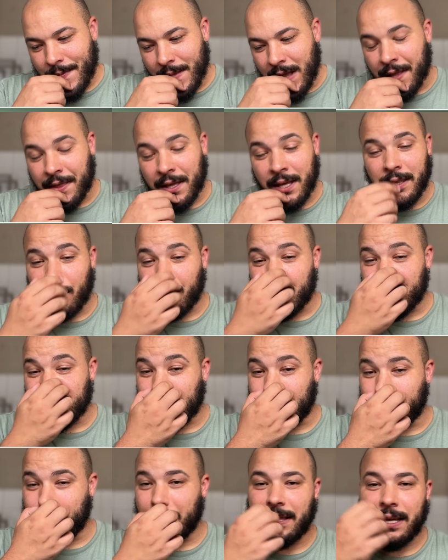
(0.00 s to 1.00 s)
I thought that was
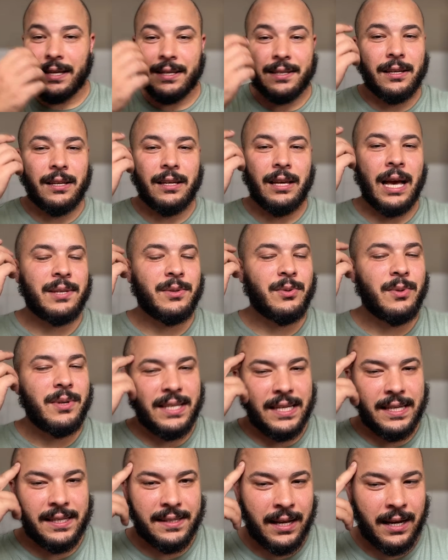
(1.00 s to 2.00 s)
something that, as soon as
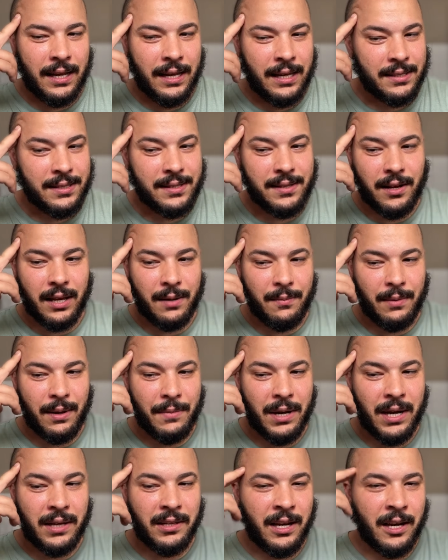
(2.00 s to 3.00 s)
he said it, it stuck in my
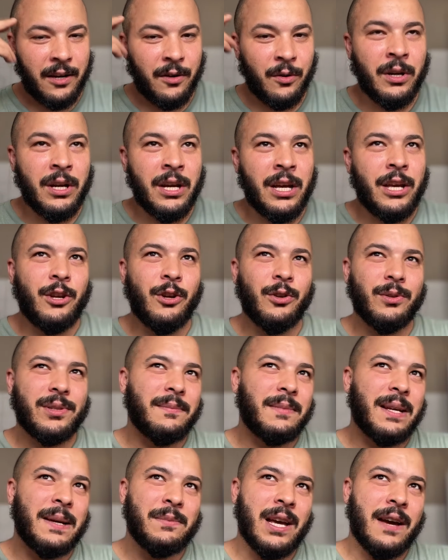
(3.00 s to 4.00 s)
mind. And I knew,
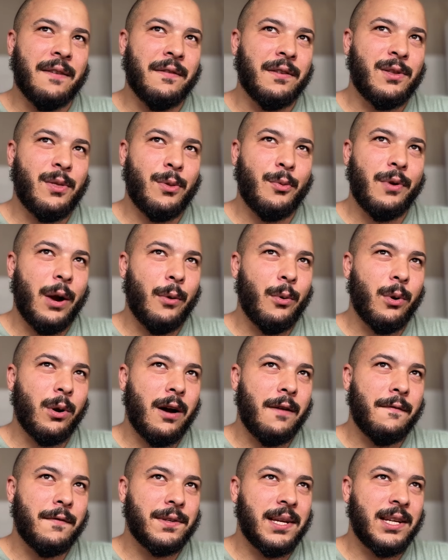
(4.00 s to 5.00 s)
sometimes you have a 3-hour
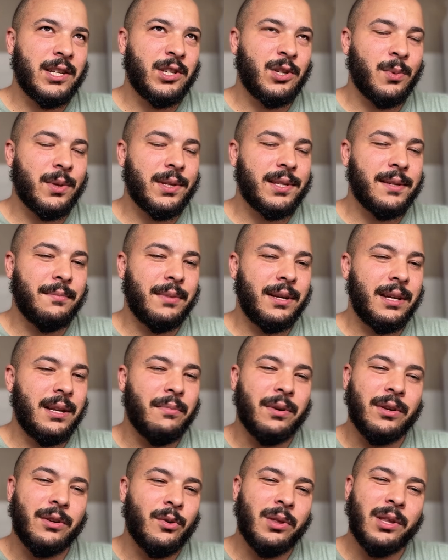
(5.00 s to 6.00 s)
conversation with somebody,
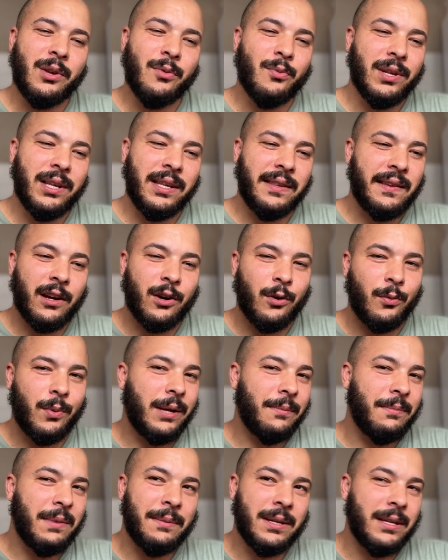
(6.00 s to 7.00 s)
but you only really take away
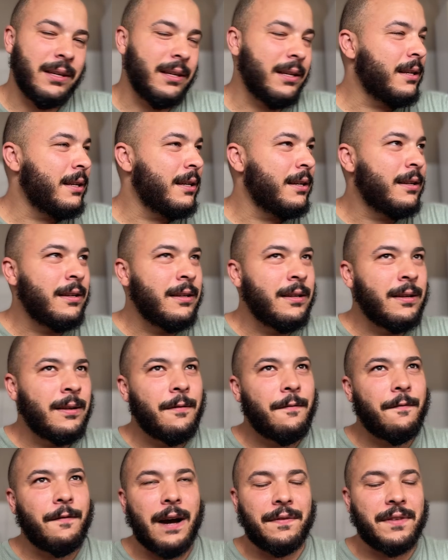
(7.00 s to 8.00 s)
maybe
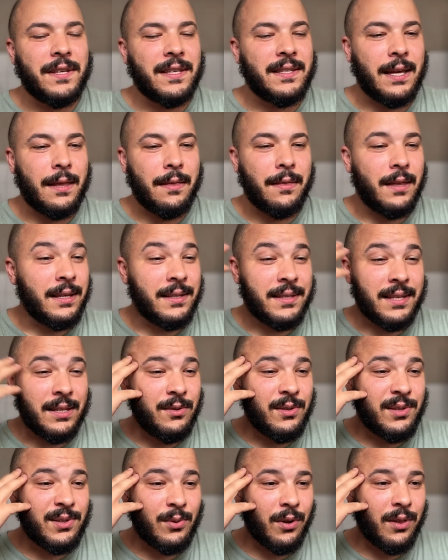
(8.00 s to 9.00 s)
5 to 10 things and you
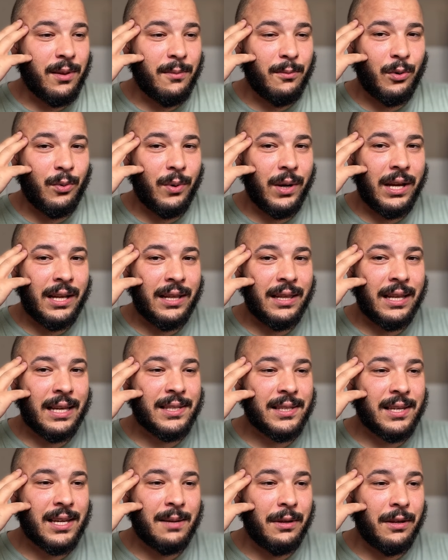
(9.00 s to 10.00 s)
store them away. And that's
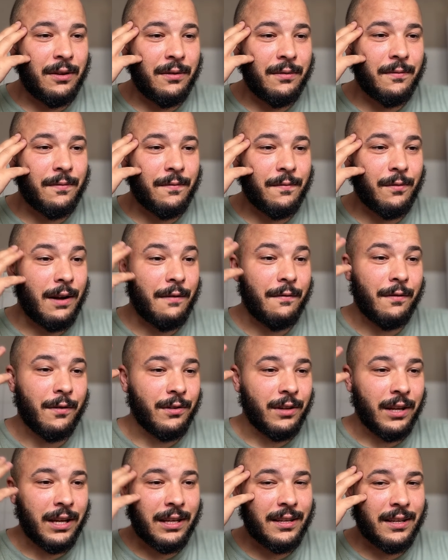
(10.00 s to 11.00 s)
going to be forever,
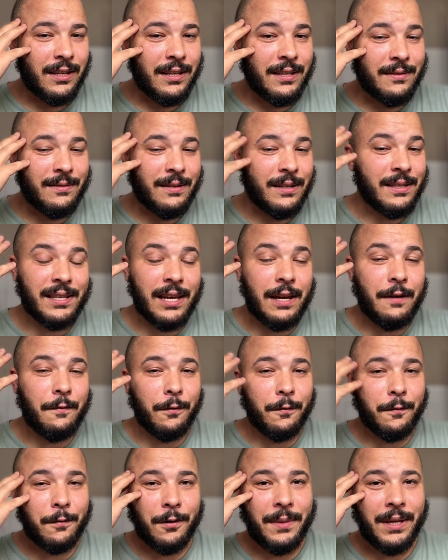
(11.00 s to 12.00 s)
like,
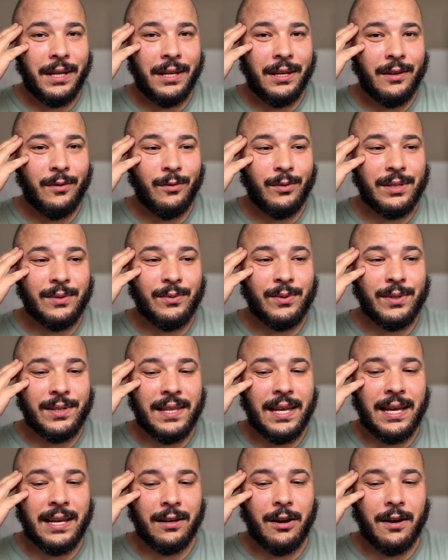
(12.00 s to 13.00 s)
insightful for me, was
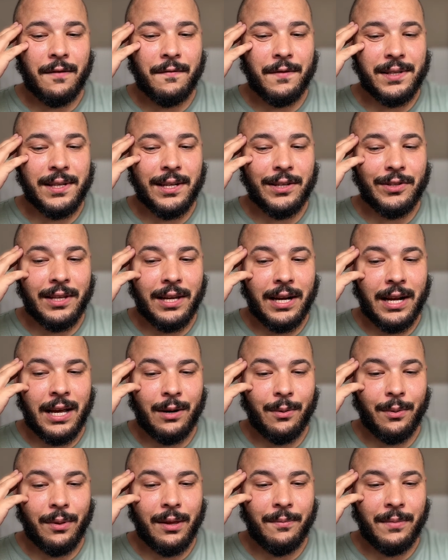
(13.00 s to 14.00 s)
that conversation that I had
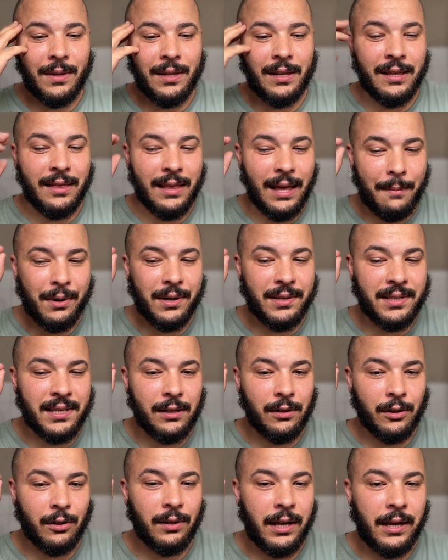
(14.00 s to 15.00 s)
with him in that
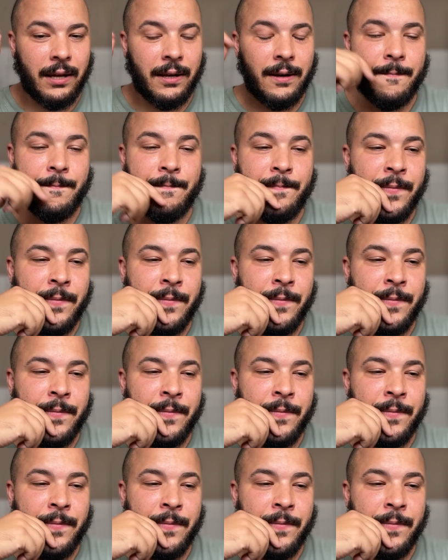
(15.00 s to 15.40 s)
particular line.